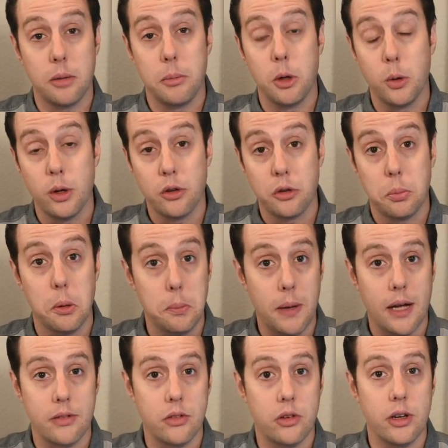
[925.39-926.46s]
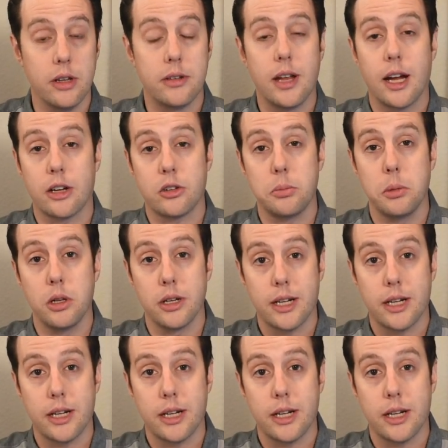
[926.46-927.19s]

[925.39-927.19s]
in municipal bonds in a taxable